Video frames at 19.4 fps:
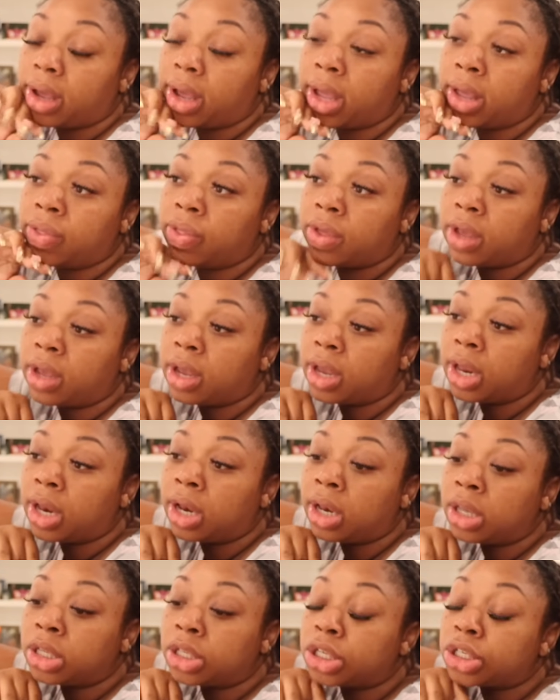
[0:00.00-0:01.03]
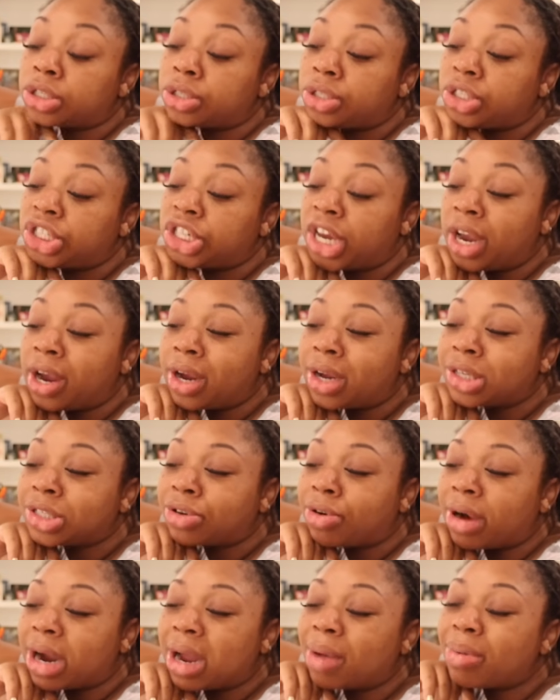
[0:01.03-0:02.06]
and then the chair is gray.